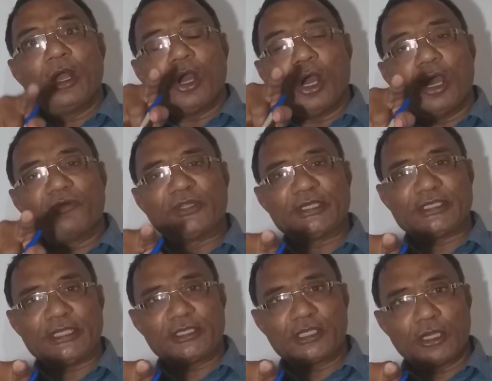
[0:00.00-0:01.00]
of the
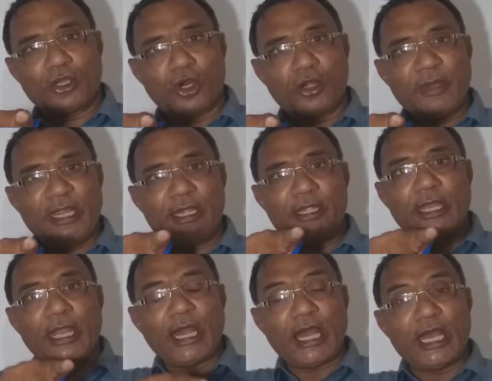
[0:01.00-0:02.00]
central government
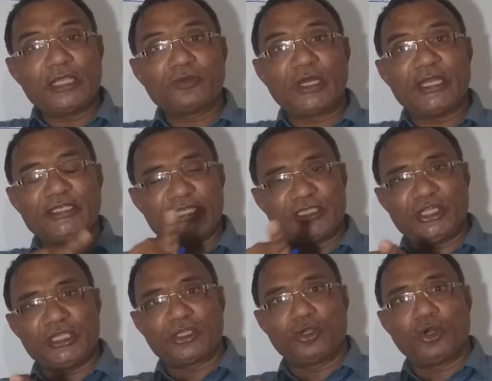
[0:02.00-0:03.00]
as well as
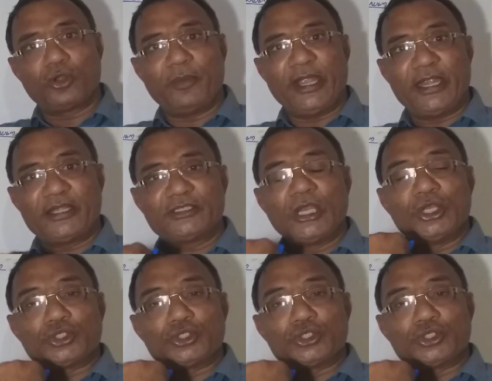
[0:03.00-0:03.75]
state government,